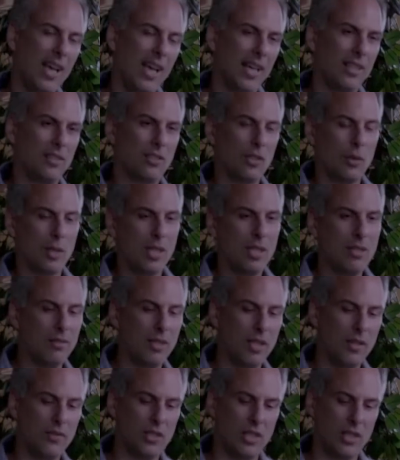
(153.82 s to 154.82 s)
And so he
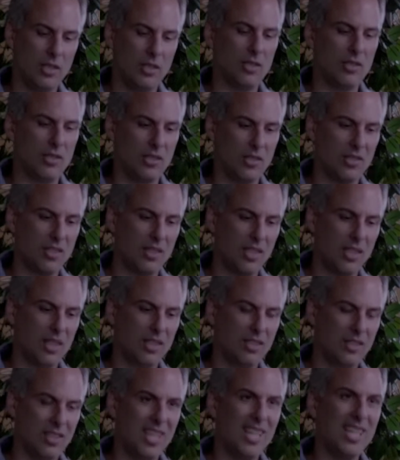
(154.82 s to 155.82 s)
leaves his
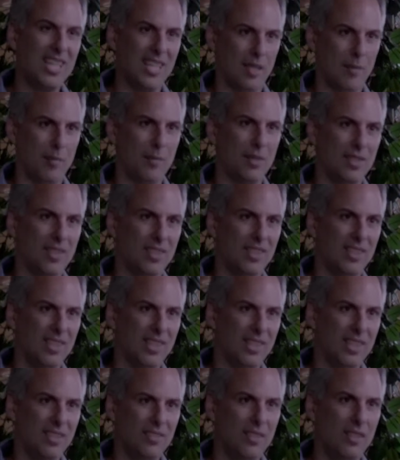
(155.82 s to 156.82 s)
team.
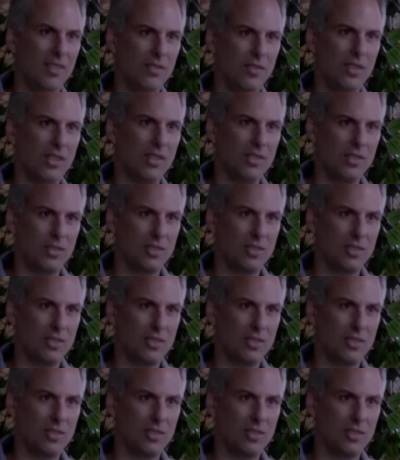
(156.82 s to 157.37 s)
He leaves his